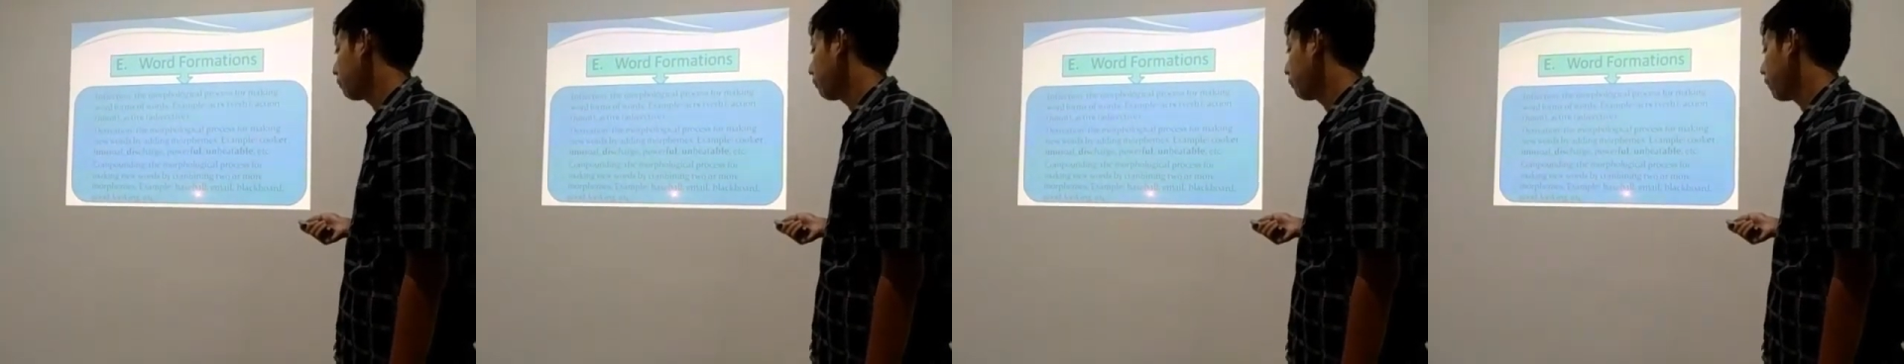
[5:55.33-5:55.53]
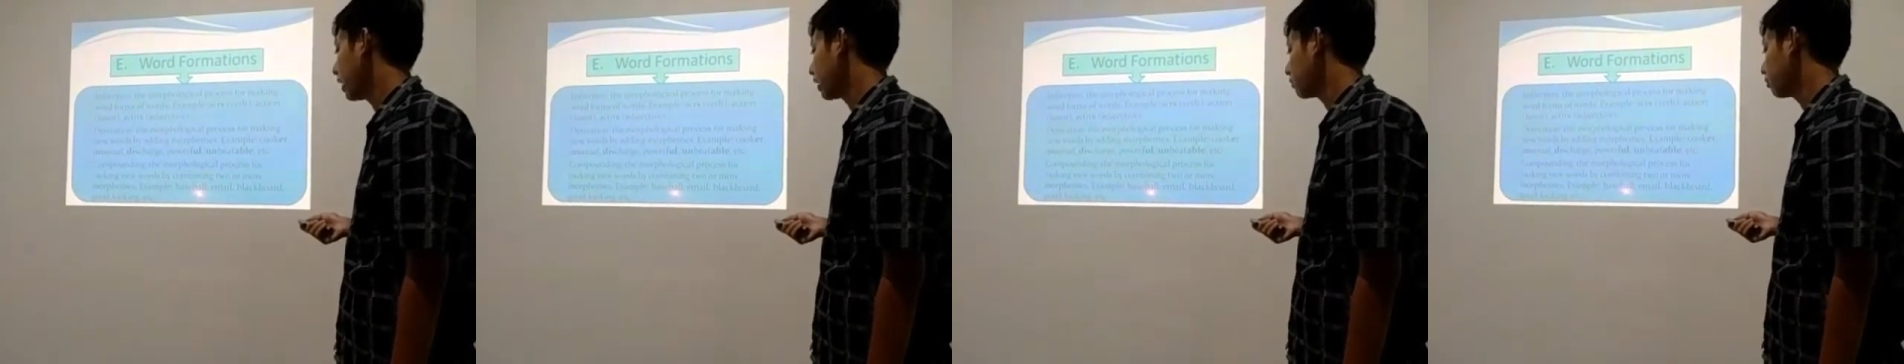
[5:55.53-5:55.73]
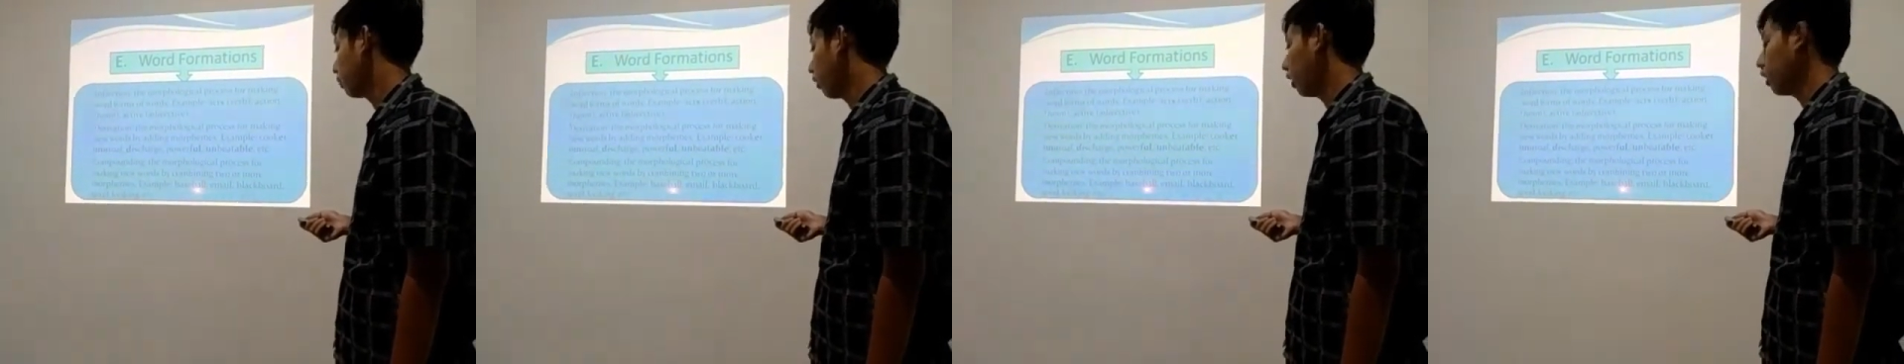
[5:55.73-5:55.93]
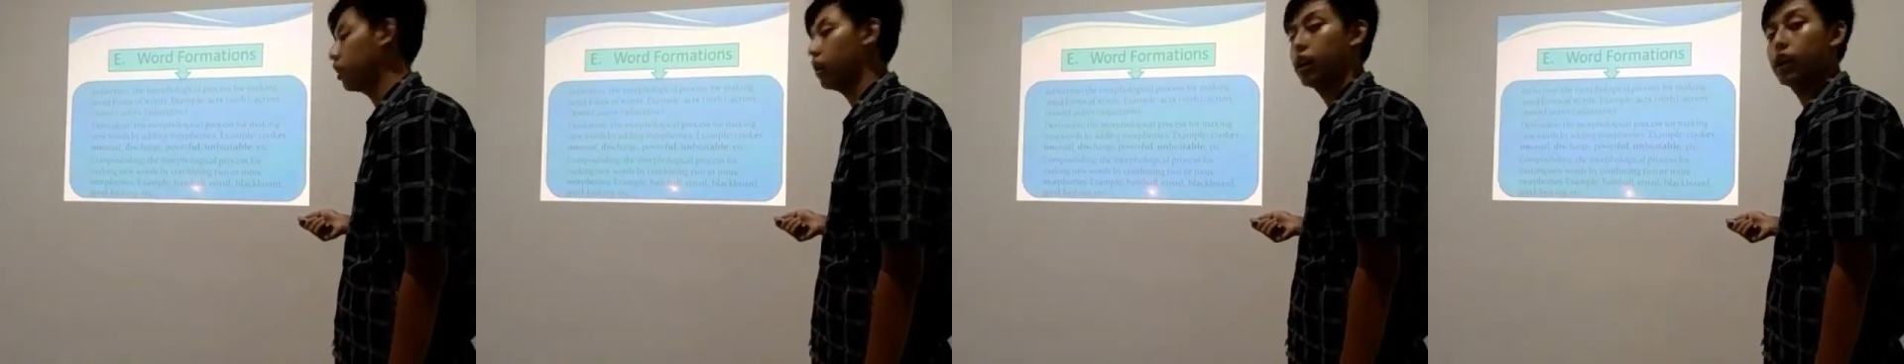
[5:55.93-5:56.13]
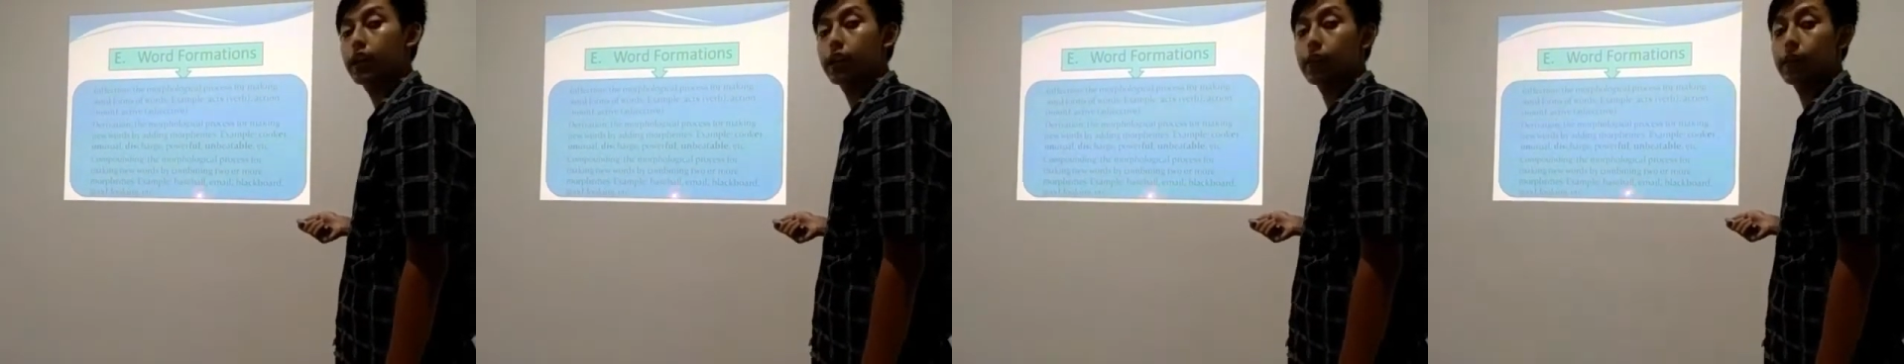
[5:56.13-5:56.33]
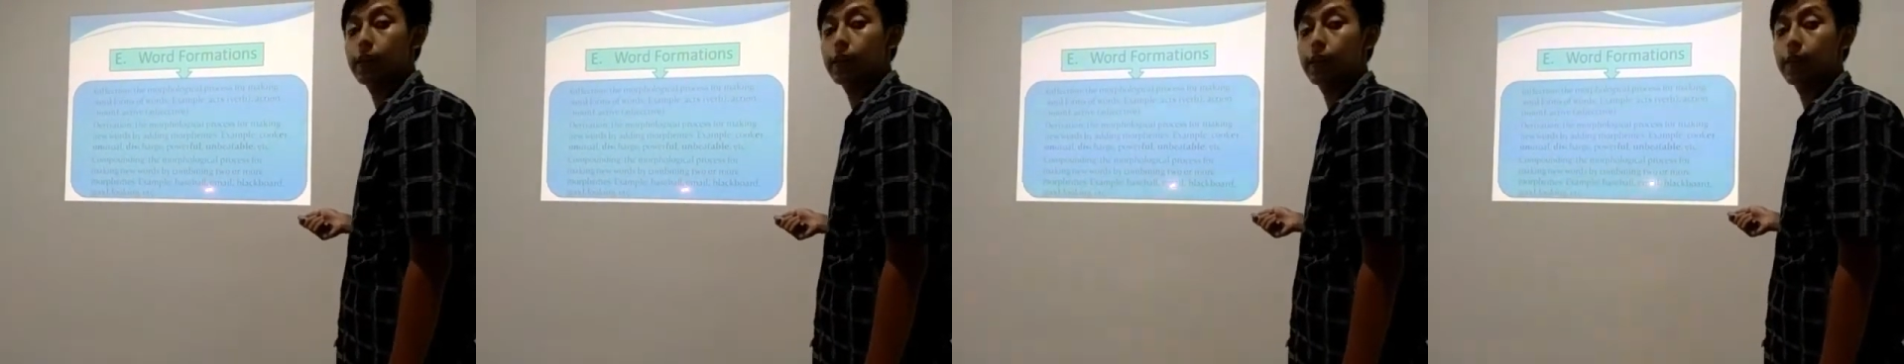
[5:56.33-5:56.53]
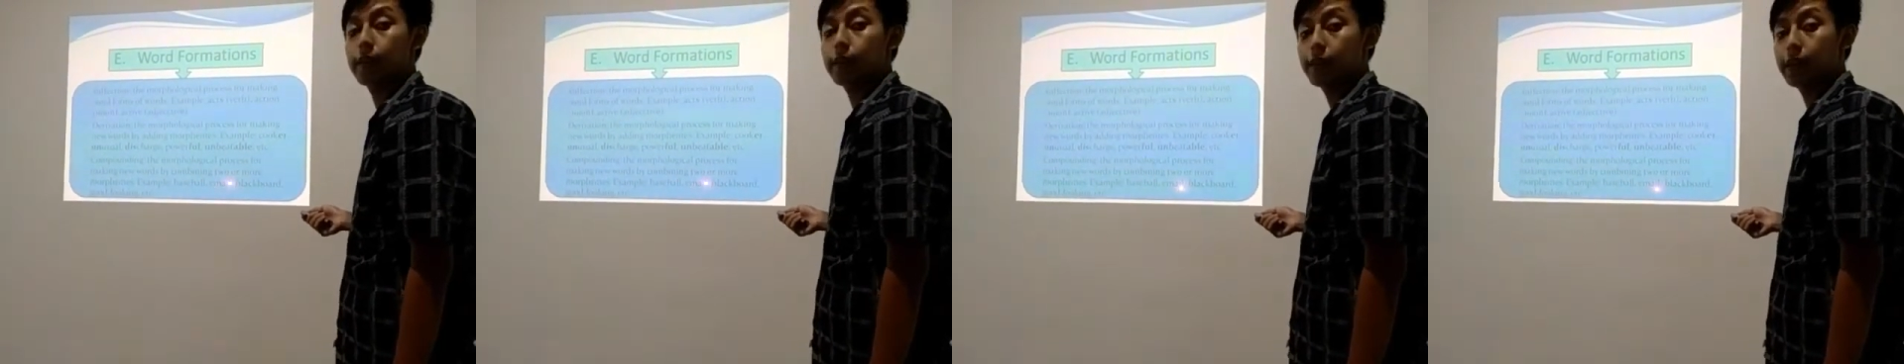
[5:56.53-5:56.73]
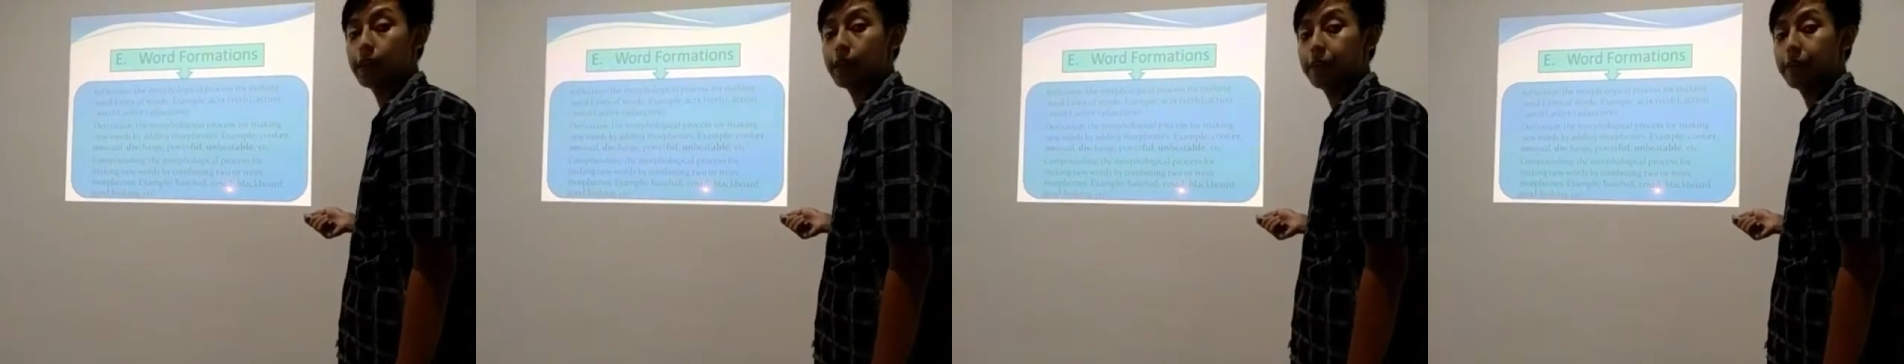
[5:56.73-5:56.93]
baseball,
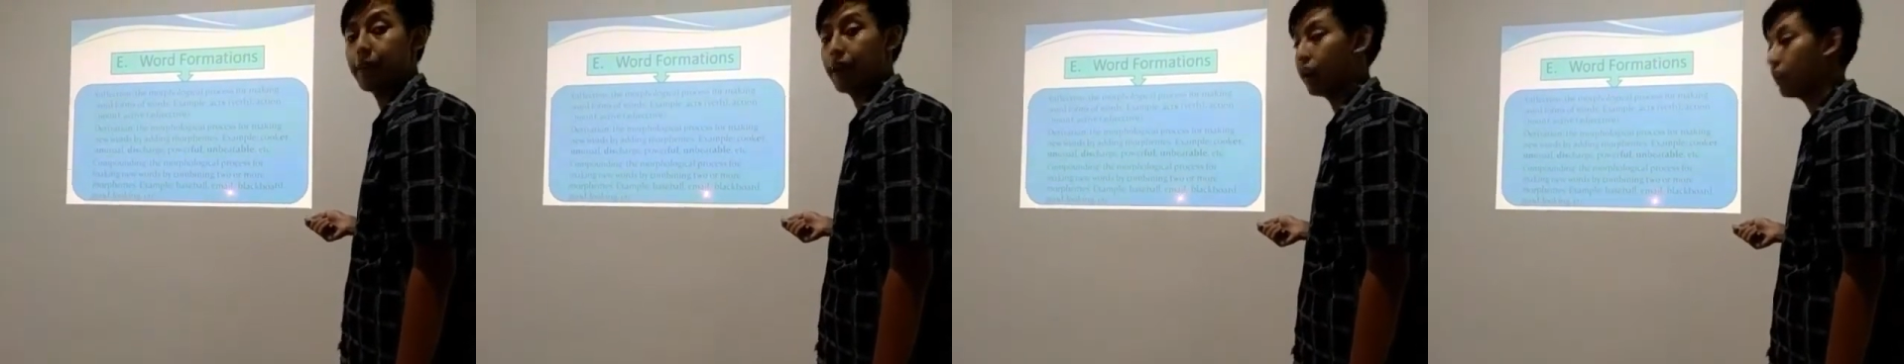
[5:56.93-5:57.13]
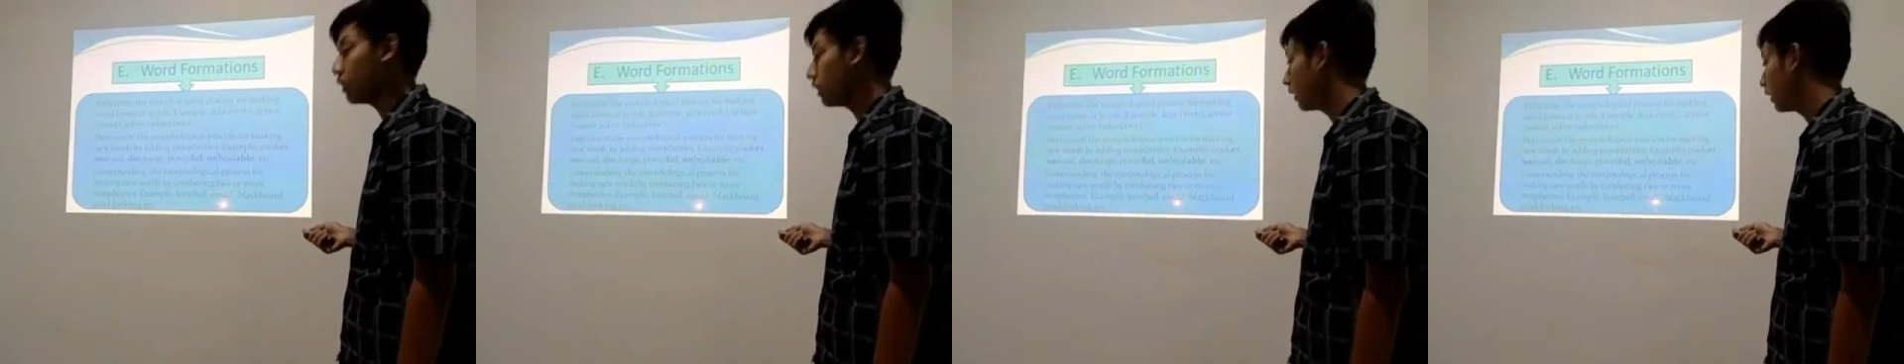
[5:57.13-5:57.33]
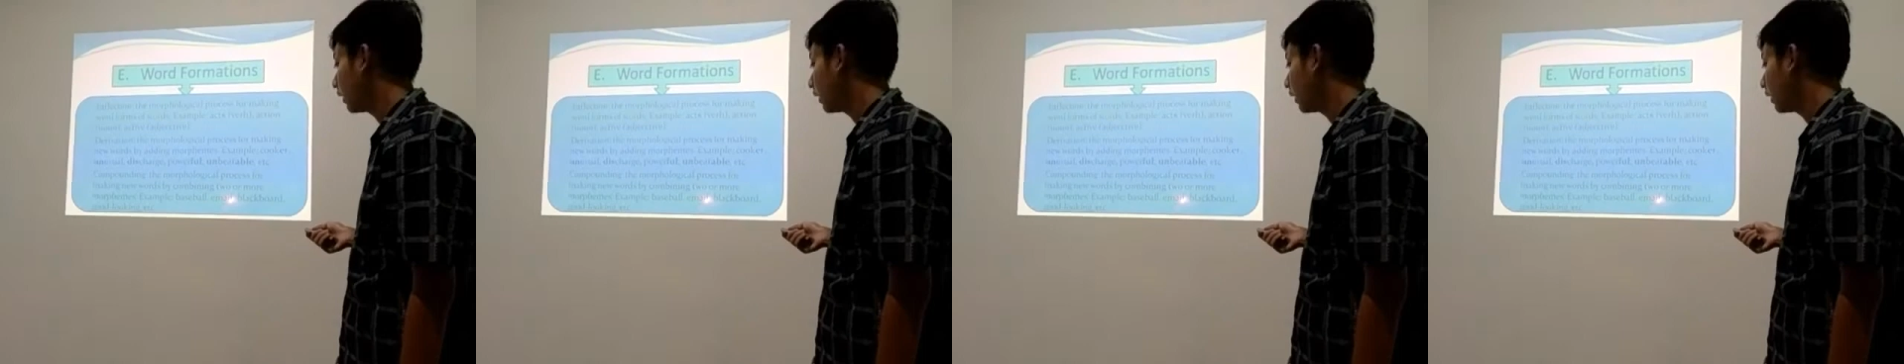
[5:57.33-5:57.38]
email,